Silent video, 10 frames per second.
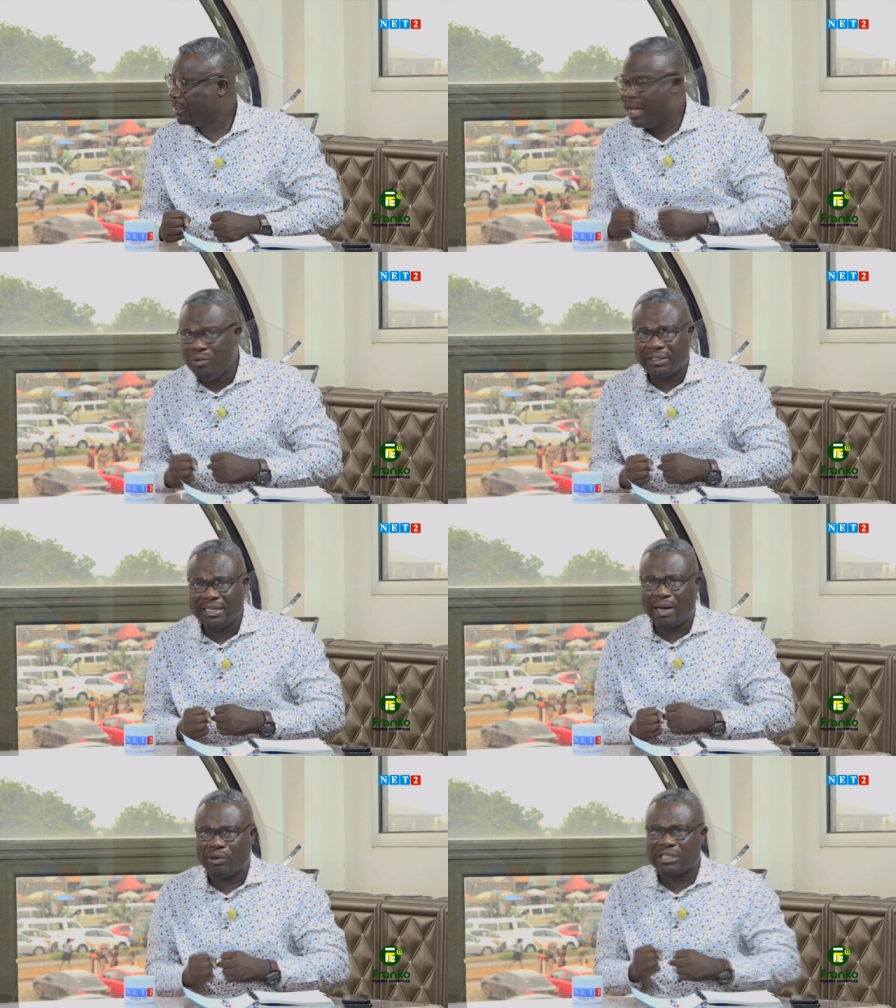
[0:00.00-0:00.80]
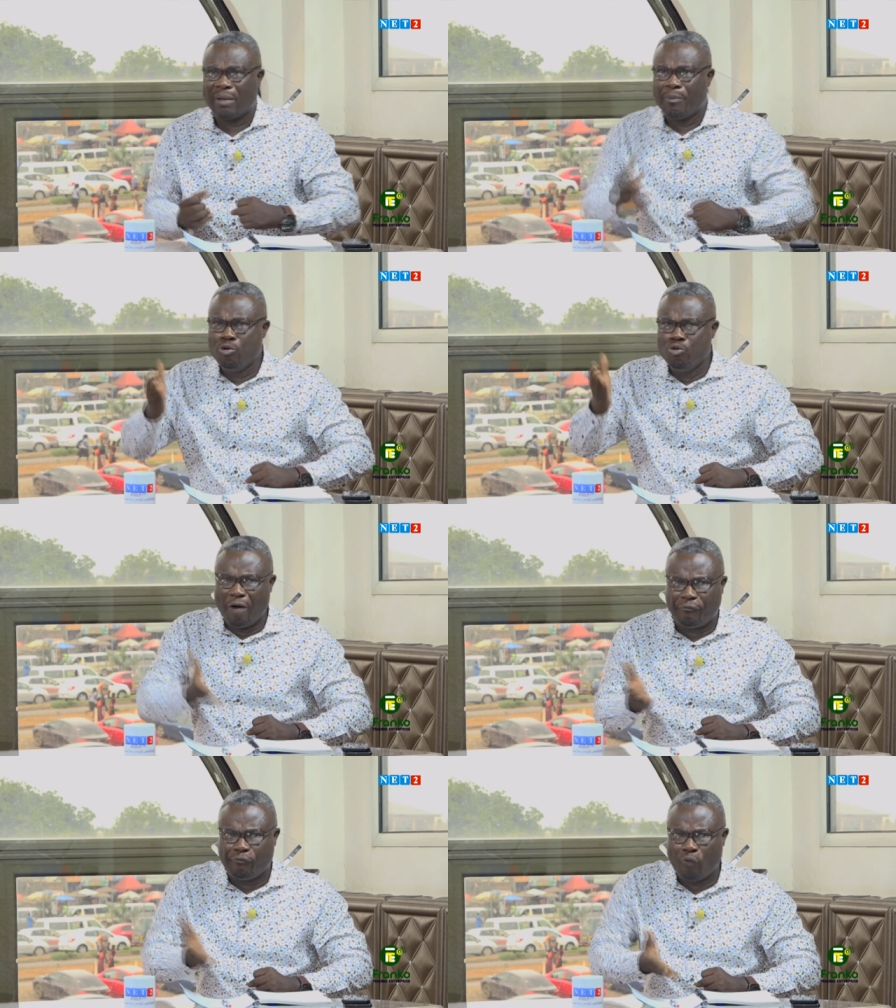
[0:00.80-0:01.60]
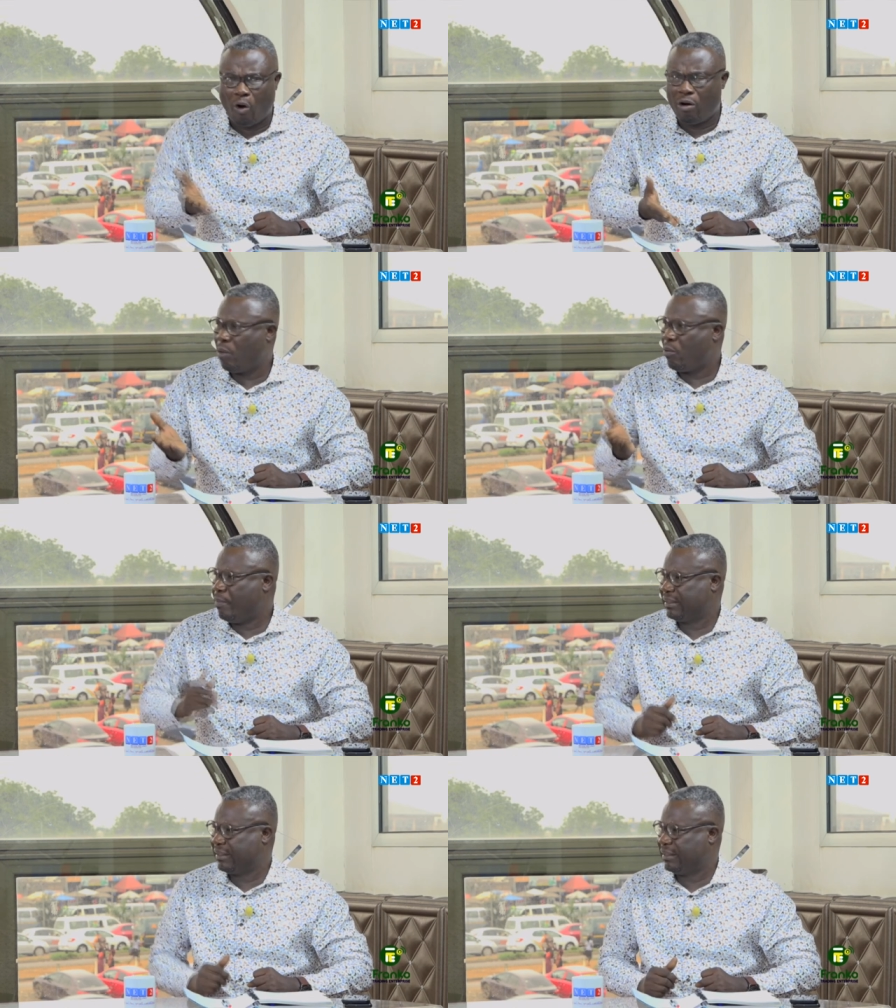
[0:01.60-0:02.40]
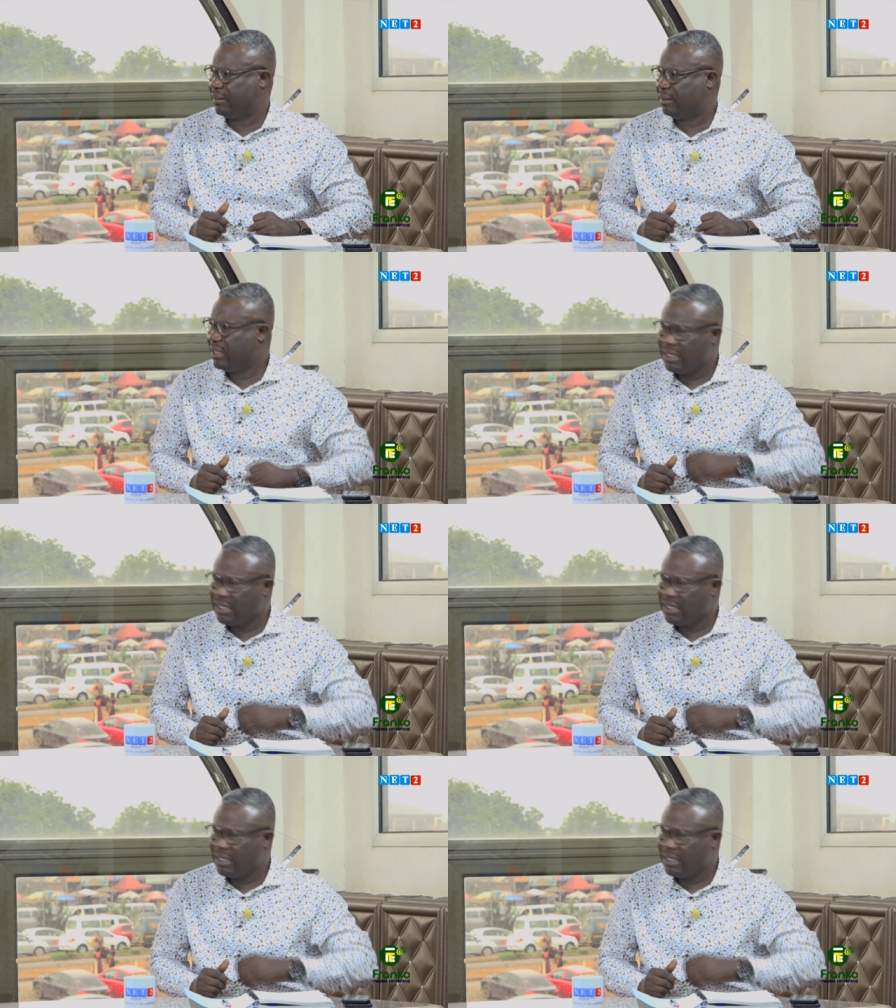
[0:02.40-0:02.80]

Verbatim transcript: And nothing else, Mamma, no fool our mountain,